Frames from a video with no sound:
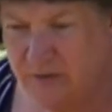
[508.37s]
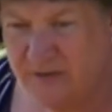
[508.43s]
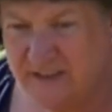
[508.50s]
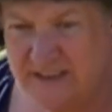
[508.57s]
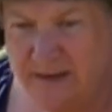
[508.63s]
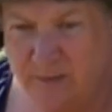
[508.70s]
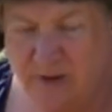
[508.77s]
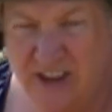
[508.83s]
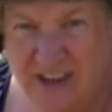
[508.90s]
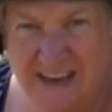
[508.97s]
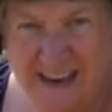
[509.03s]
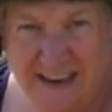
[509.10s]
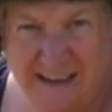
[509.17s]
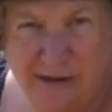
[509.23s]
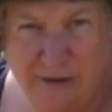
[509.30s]
obviously with the
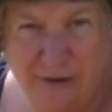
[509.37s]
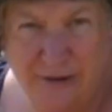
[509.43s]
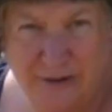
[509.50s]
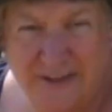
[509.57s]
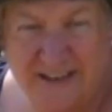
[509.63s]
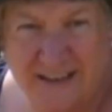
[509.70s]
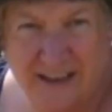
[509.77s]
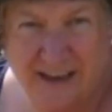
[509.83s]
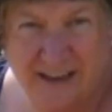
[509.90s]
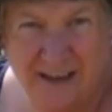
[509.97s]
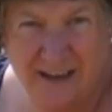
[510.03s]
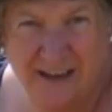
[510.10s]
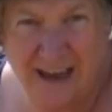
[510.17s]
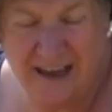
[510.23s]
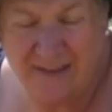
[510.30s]
nettles
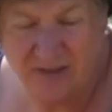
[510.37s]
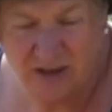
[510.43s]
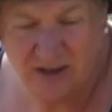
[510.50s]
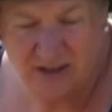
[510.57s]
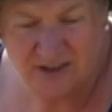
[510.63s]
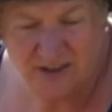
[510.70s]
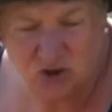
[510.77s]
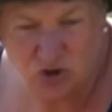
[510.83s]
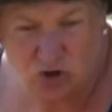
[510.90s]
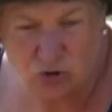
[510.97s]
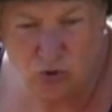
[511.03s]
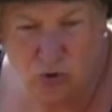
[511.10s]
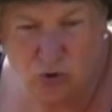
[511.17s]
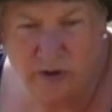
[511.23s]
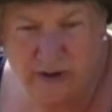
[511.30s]
and the
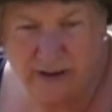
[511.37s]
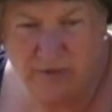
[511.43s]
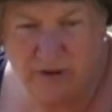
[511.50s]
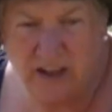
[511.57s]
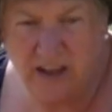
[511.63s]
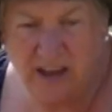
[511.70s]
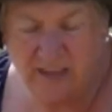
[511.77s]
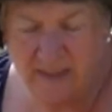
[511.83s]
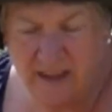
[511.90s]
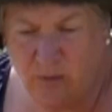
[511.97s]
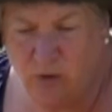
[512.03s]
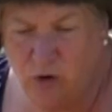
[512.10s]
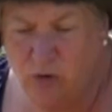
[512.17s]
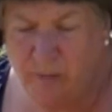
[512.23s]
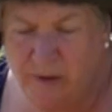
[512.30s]
straw and everything, there
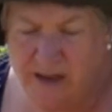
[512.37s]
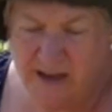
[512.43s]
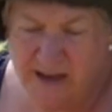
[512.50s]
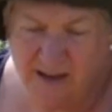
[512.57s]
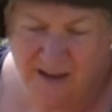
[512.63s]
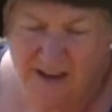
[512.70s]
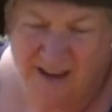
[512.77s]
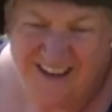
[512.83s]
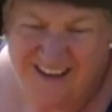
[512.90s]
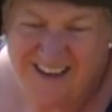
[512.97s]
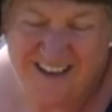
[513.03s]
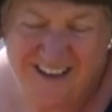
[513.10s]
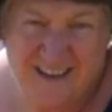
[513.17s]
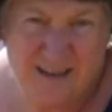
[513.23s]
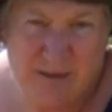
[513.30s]
will be
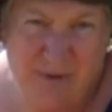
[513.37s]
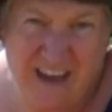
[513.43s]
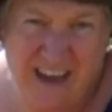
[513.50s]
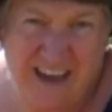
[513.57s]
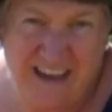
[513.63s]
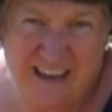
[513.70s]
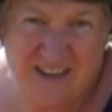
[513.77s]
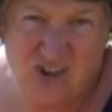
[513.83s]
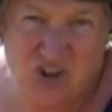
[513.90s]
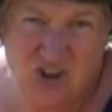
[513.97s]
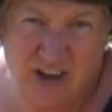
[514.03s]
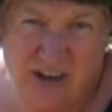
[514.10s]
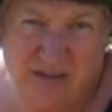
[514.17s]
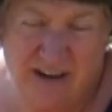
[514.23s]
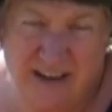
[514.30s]
some heat
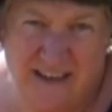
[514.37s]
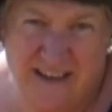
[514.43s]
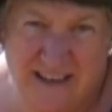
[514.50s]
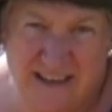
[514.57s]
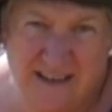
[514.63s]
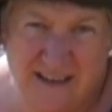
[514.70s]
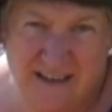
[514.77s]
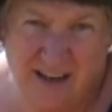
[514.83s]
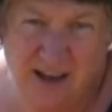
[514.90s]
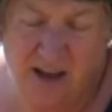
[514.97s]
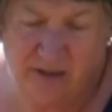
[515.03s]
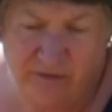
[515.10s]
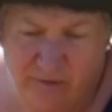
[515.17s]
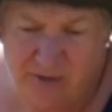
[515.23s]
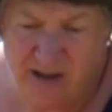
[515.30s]
generated from